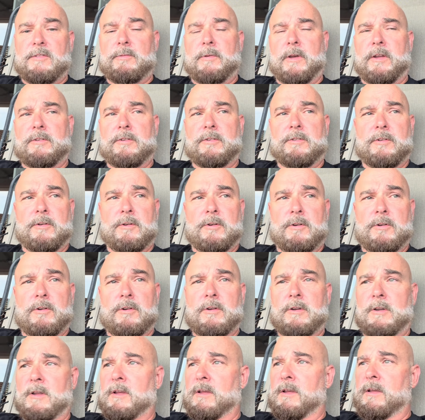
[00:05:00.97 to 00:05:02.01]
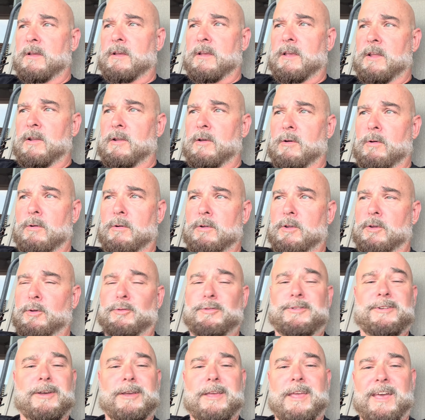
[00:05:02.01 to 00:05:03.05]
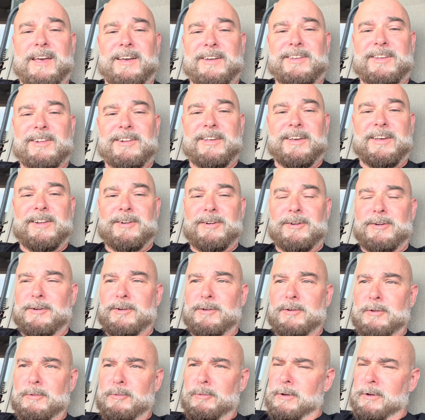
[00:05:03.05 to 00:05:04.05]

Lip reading: register, using a calculator,